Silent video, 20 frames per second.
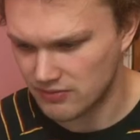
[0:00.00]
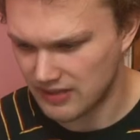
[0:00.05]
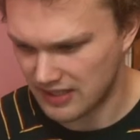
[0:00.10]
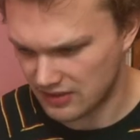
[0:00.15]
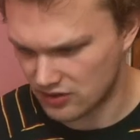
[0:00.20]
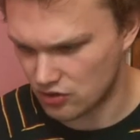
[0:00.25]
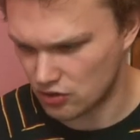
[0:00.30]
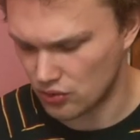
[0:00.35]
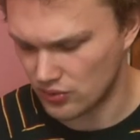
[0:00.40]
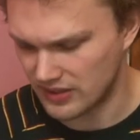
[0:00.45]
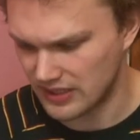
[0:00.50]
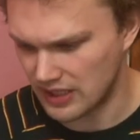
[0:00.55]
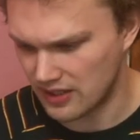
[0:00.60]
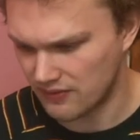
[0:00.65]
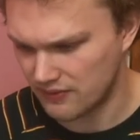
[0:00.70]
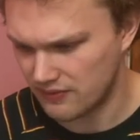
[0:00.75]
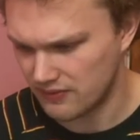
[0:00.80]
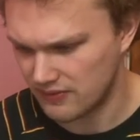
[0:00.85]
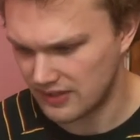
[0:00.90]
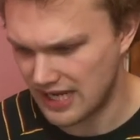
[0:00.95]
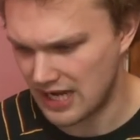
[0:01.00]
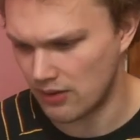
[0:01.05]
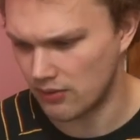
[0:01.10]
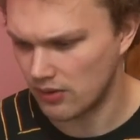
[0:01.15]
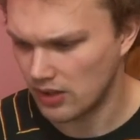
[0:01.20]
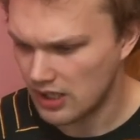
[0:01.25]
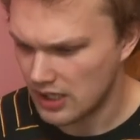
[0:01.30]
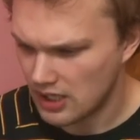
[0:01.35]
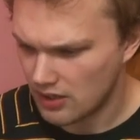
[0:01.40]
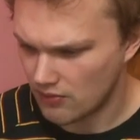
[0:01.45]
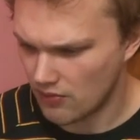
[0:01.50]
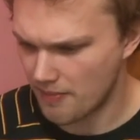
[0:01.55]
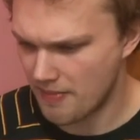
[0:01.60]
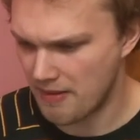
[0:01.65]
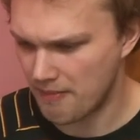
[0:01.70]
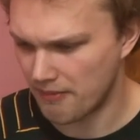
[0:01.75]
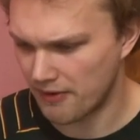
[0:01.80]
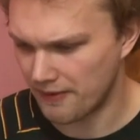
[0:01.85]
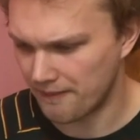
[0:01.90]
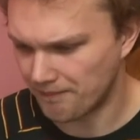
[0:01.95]
That's true enough. Now,
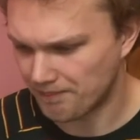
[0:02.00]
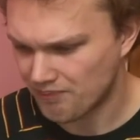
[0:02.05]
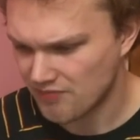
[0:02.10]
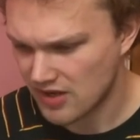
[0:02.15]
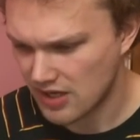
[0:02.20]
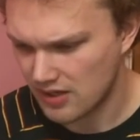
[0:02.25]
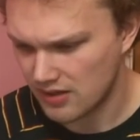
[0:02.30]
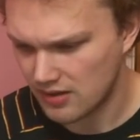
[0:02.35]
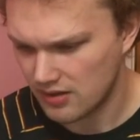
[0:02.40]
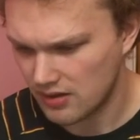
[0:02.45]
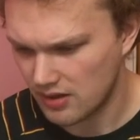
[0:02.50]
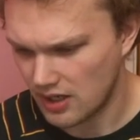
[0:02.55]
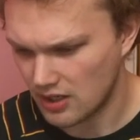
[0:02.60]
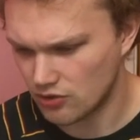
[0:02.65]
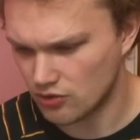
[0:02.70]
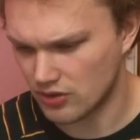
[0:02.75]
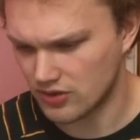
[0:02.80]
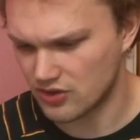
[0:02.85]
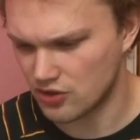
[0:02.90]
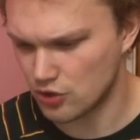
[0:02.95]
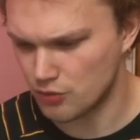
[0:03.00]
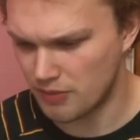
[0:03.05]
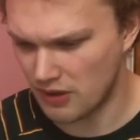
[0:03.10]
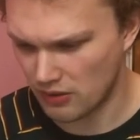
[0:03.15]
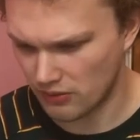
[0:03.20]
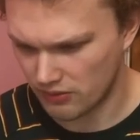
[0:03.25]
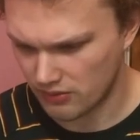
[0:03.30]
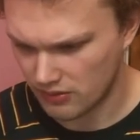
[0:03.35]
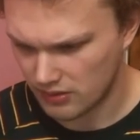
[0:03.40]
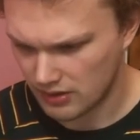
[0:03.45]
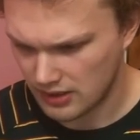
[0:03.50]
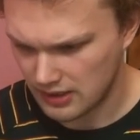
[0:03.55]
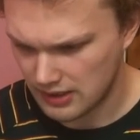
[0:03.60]
remember, I trust you both.